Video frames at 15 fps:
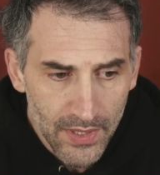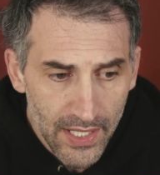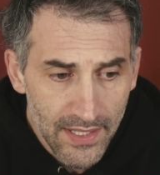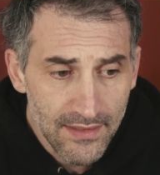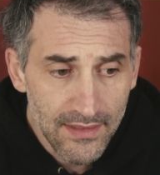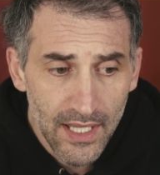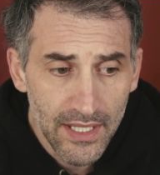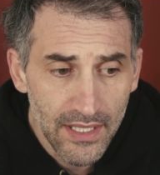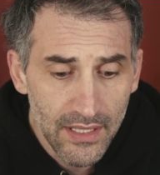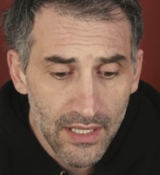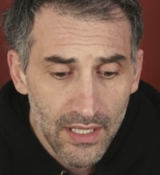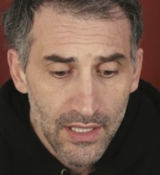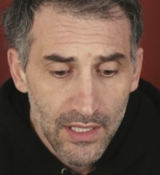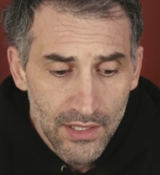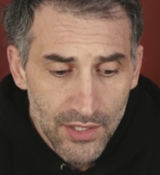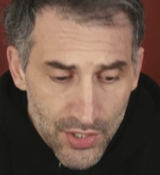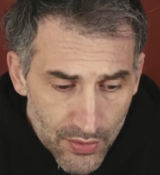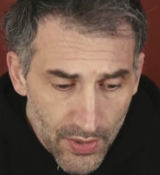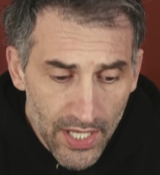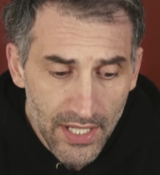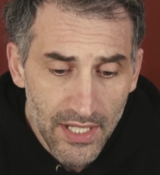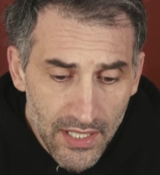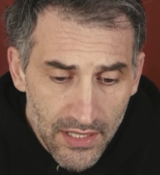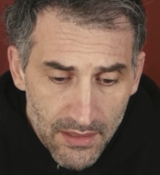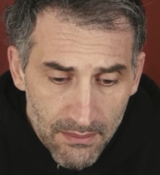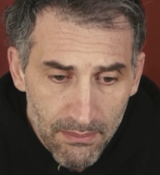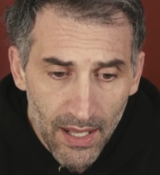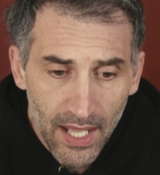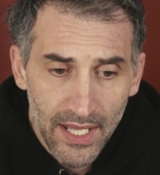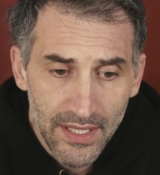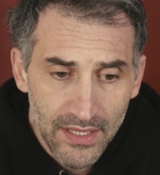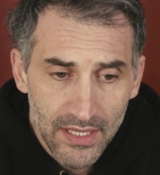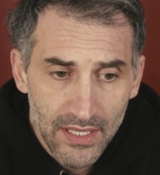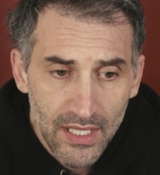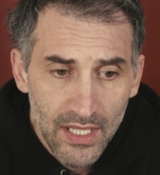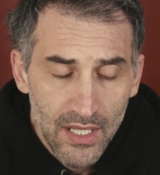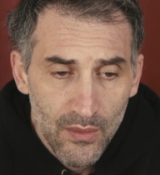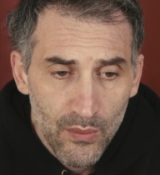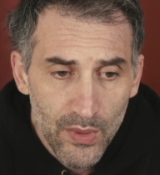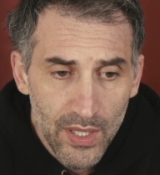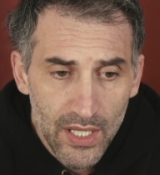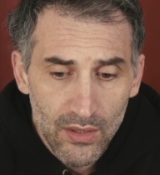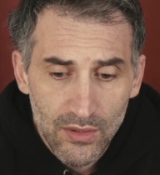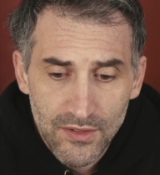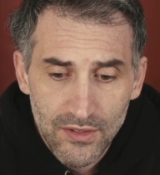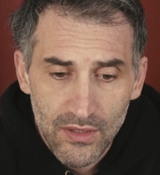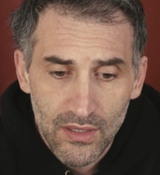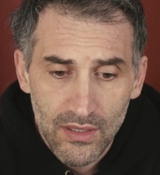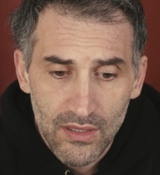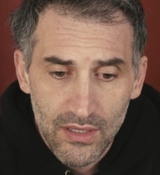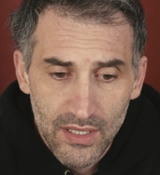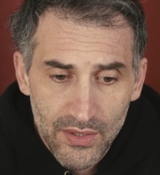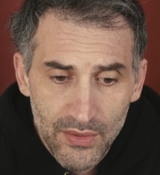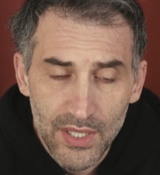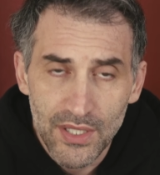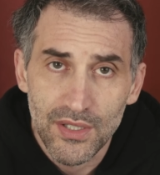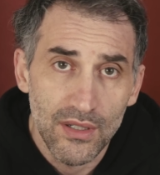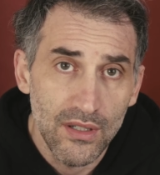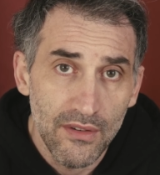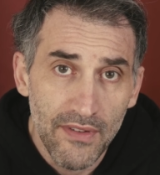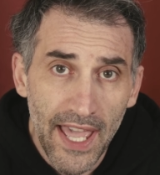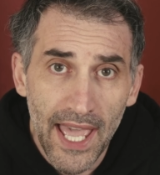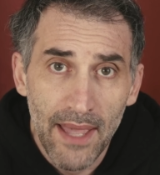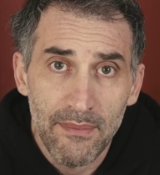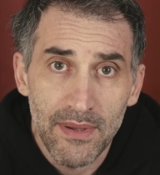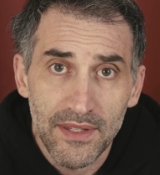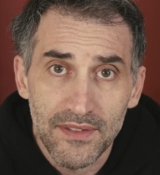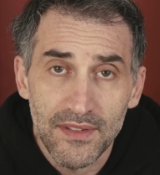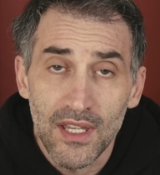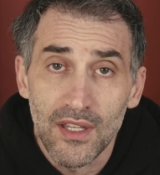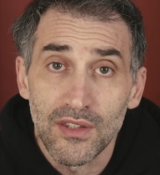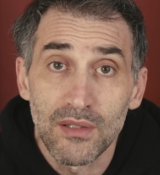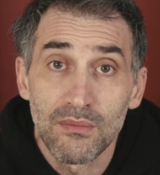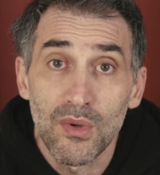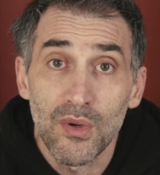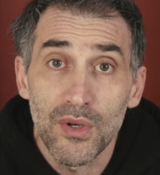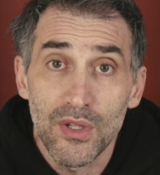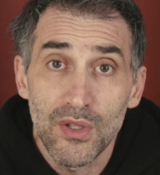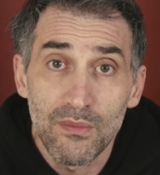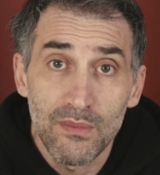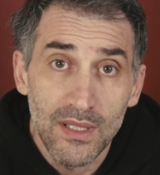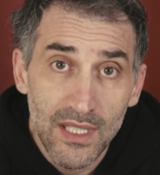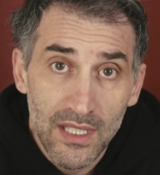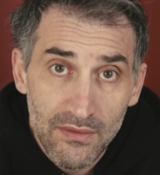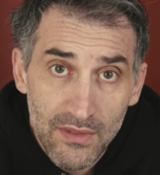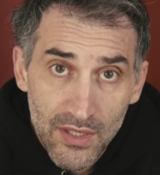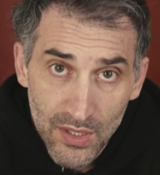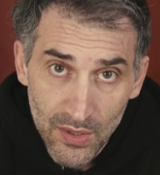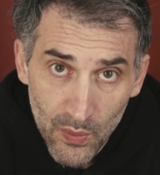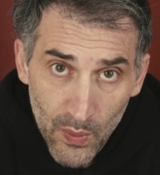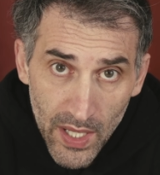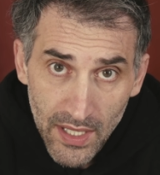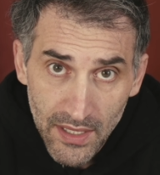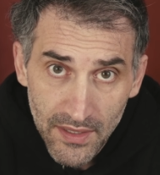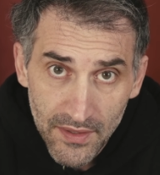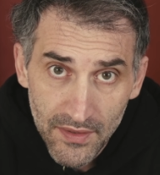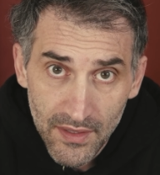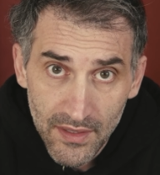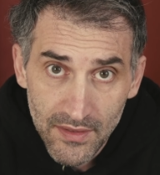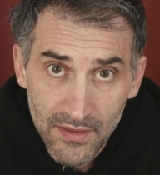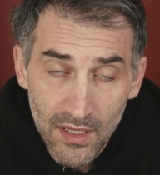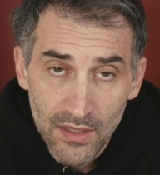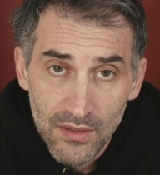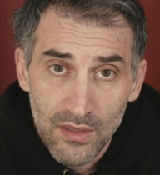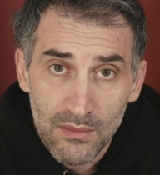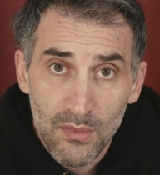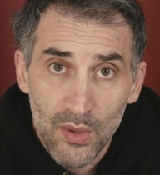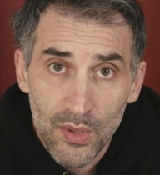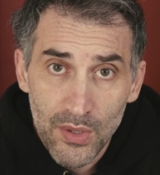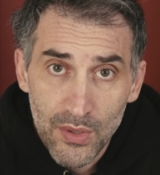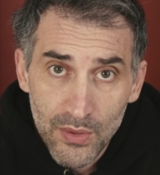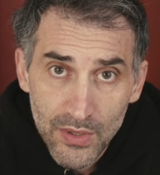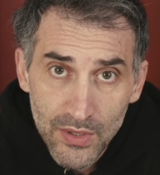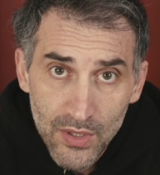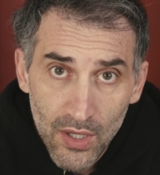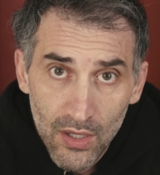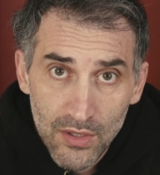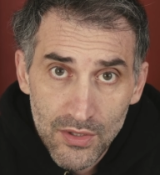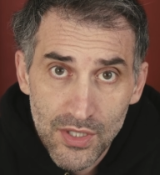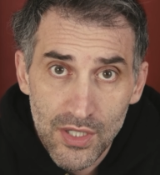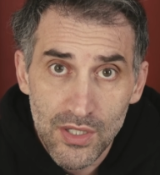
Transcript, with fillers: it's like training the body we also creature of habits. The more you believe in your weaknesses, the more you indulge